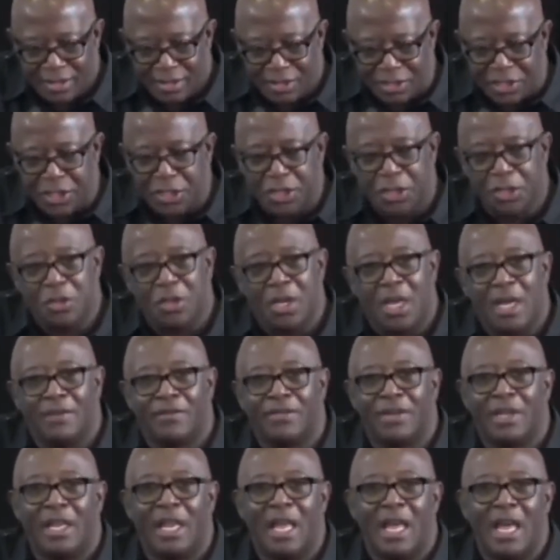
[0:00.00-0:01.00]
You
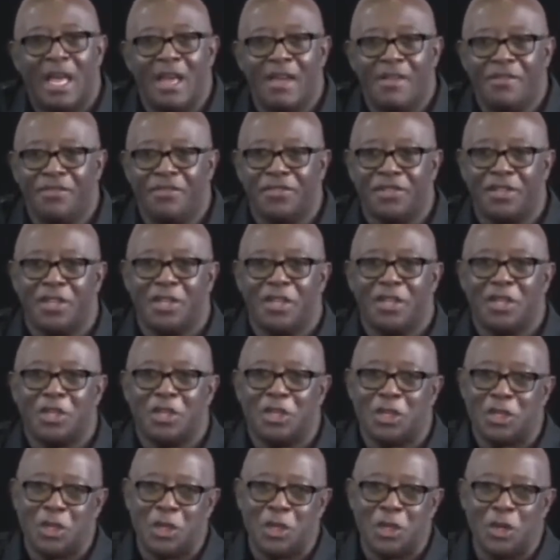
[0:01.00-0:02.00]
have left
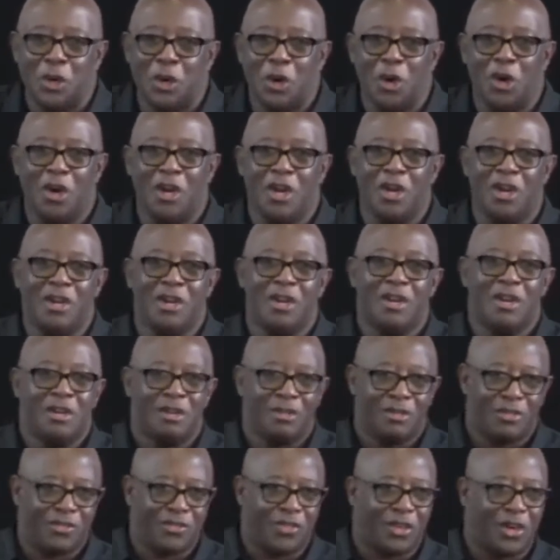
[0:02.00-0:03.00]
your
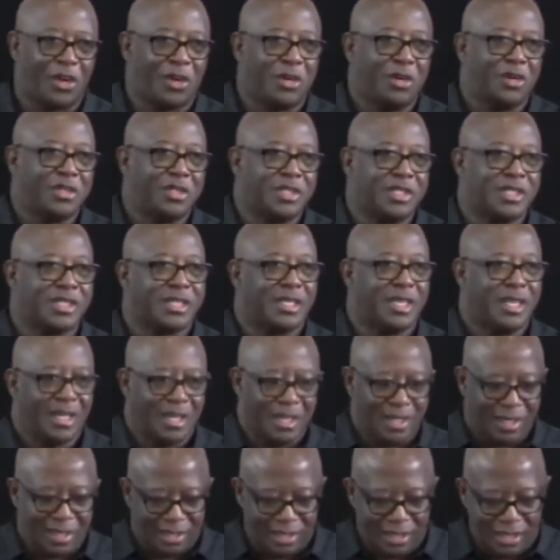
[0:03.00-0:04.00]

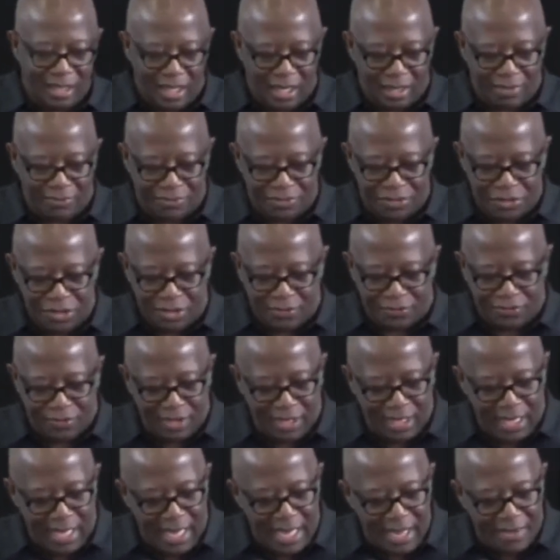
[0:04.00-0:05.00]
first love. You have
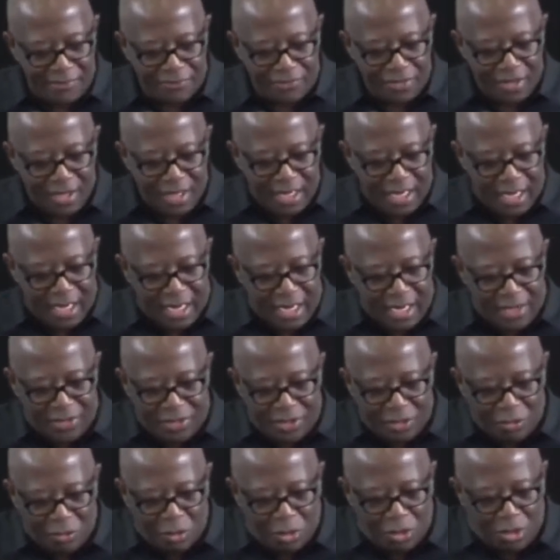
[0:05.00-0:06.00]
left,
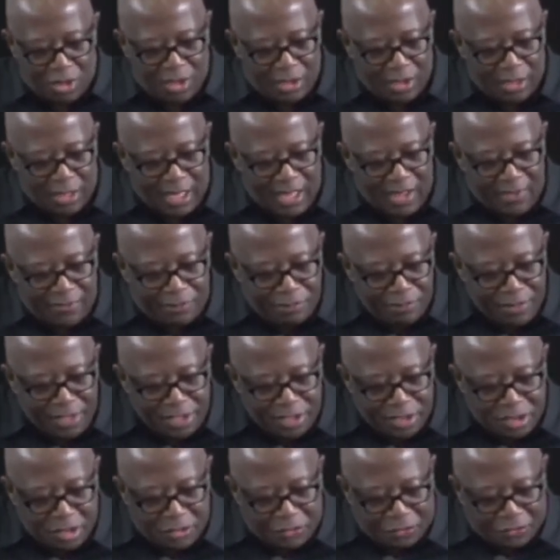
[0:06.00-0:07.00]
and the word left
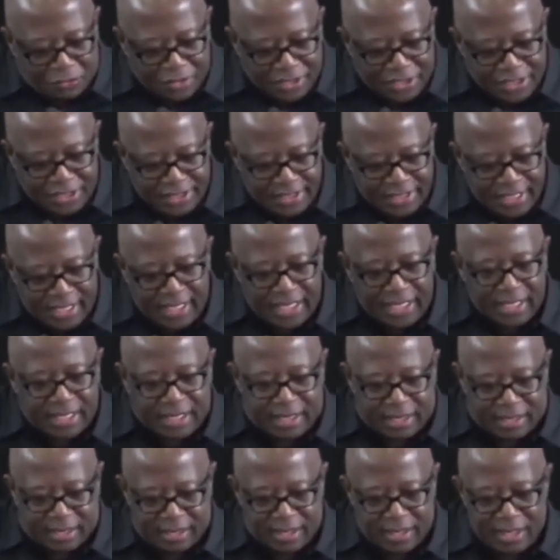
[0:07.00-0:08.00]
means to
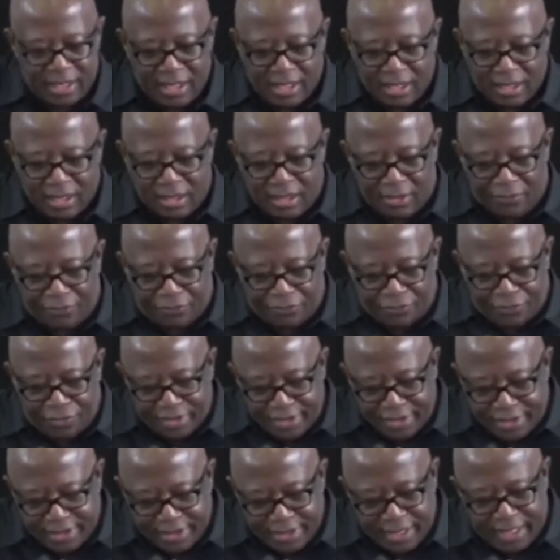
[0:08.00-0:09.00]
forsake. You have
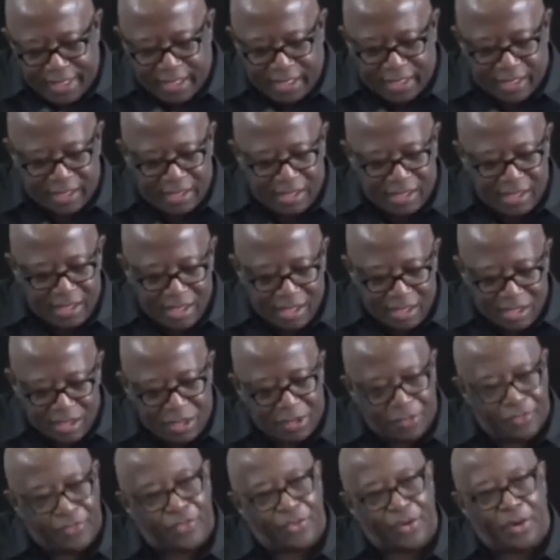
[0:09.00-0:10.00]
forsaken
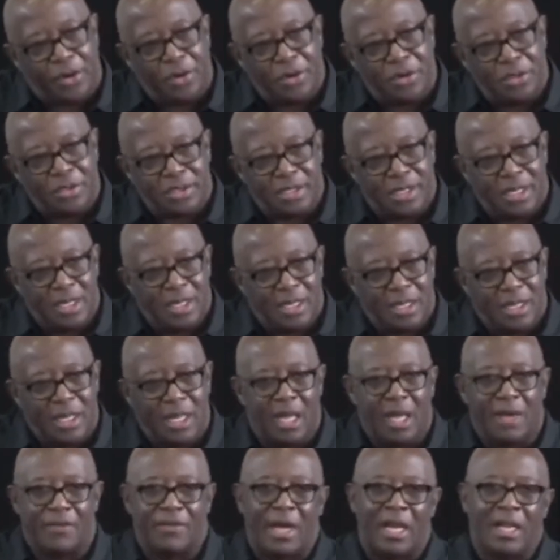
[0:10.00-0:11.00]
your first
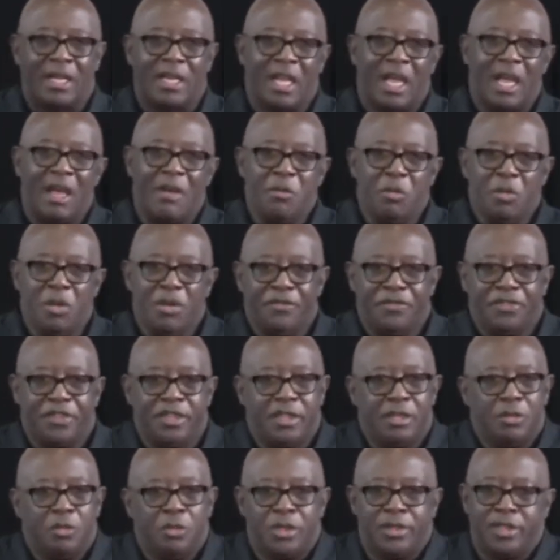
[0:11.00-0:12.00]
love. I love
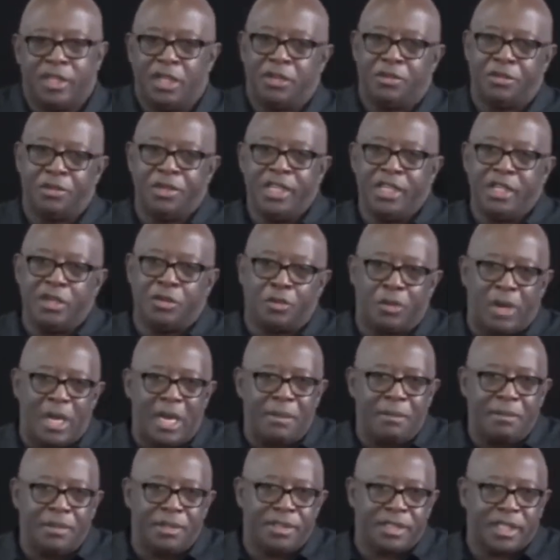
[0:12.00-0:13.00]
with, what the Greek
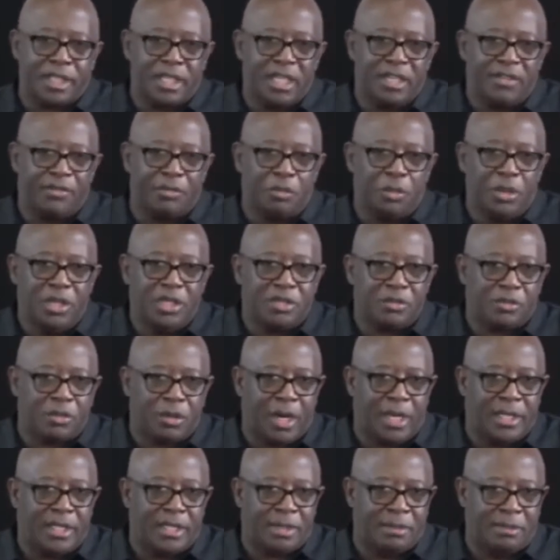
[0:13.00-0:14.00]
grammarist Kenneth Wuest
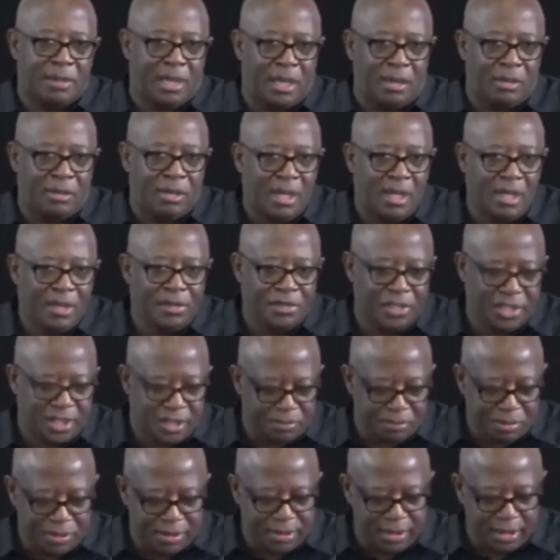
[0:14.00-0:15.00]
writes about
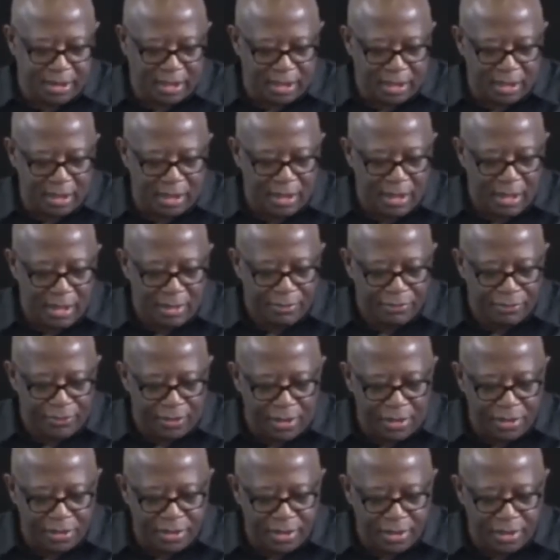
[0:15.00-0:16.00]
this particular
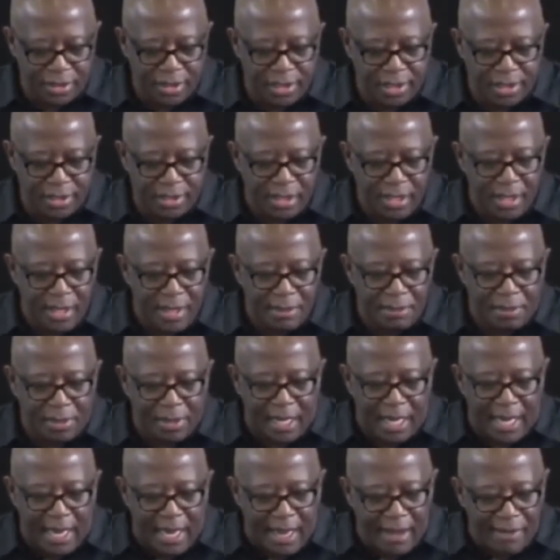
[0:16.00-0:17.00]
verse. He says,
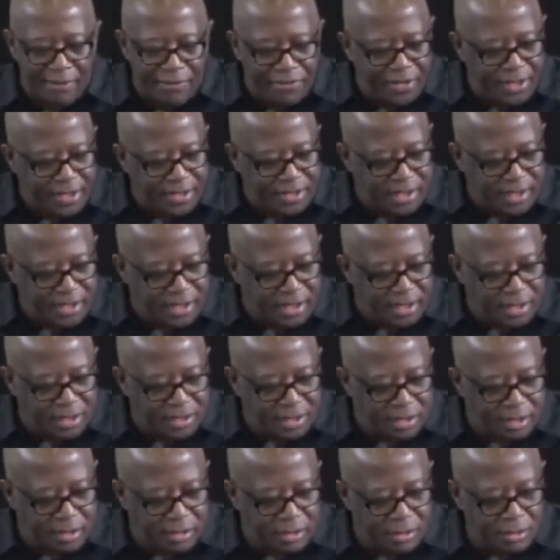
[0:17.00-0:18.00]
But I have this
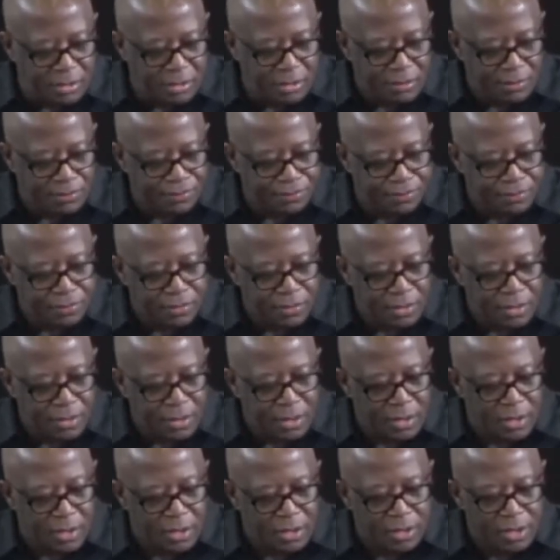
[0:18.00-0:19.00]
against you,
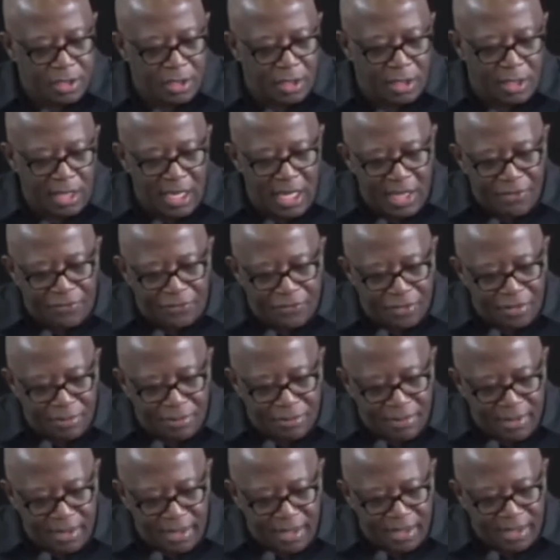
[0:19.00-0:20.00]
your love for
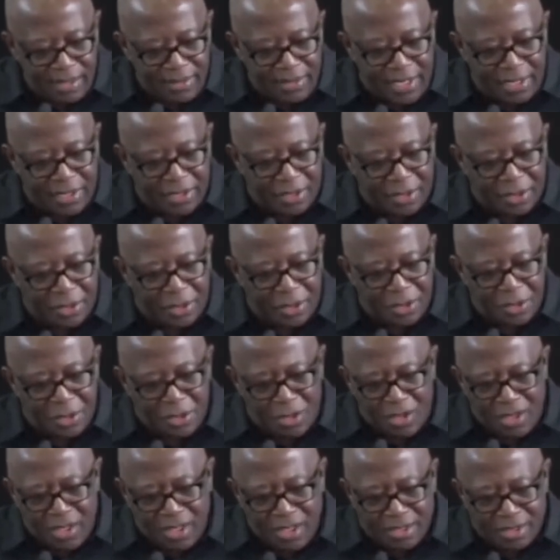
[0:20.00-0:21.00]
me, that
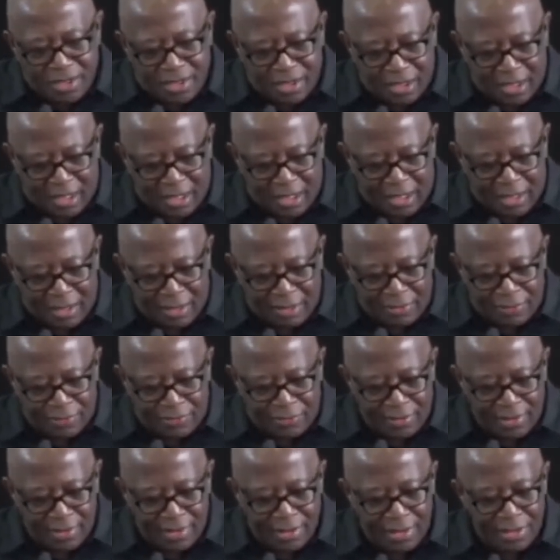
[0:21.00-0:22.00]
earliest
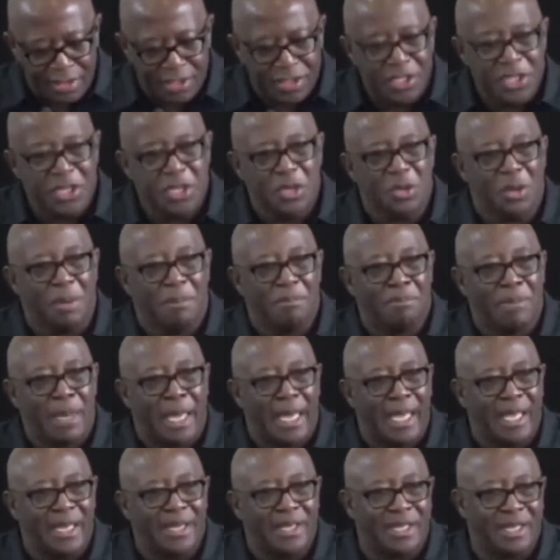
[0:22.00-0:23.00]
love you
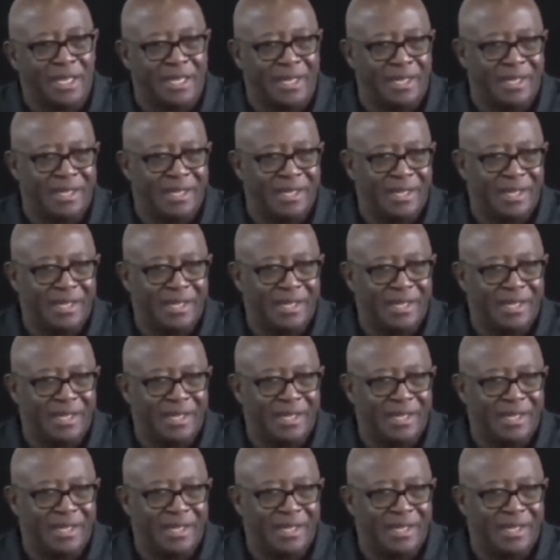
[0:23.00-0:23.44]
abandoned.